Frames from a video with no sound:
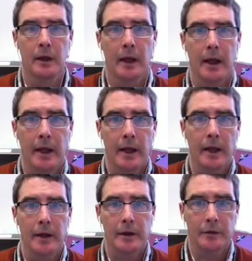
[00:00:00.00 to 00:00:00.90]

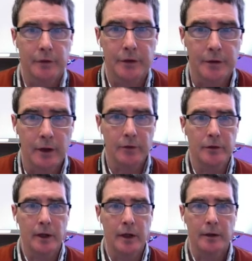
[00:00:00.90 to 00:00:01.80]
And if it doesn't
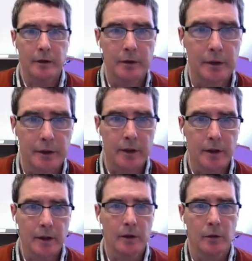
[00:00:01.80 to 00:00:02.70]
end in
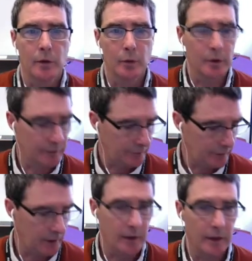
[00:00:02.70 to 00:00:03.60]
ER, we want to
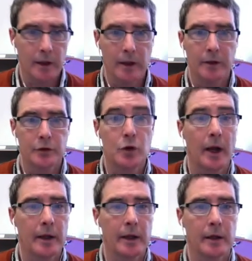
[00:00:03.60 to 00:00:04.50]
say, try
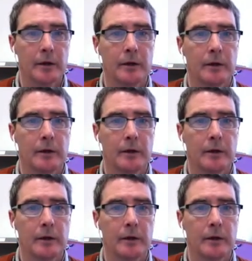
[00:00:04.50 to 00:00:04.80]
again.